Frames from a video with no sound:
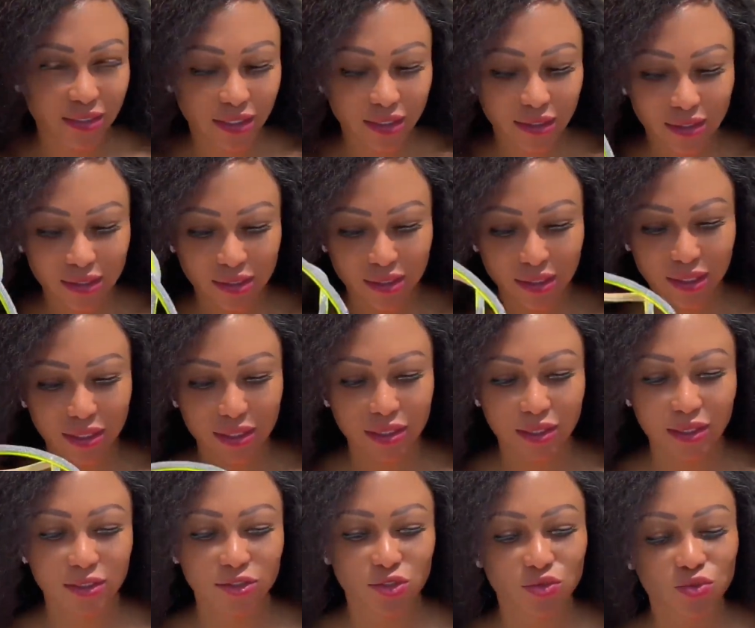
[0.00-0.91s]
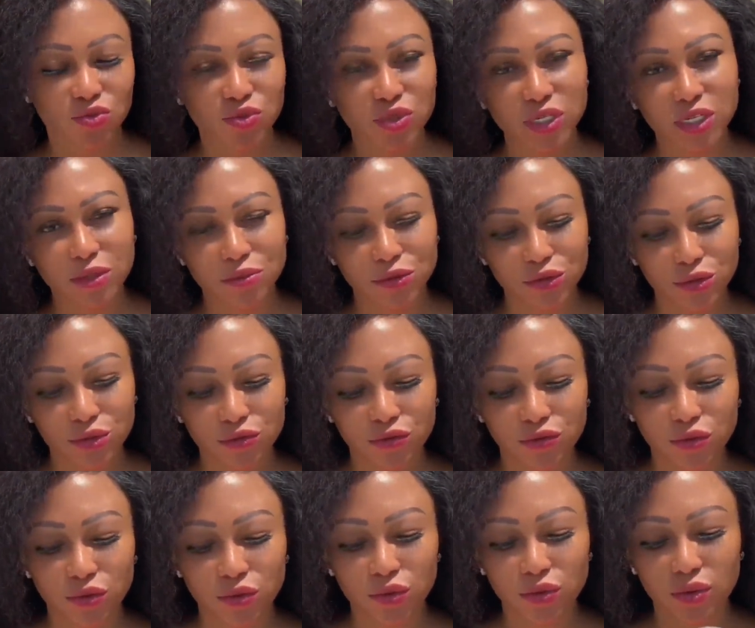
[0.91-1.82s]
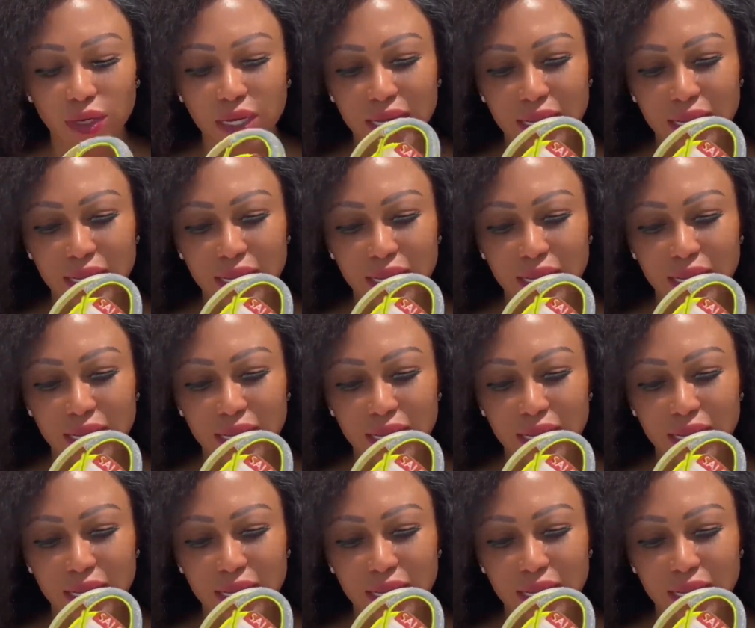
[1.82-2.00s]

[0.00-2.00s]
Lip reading: can see. It's really beautiful.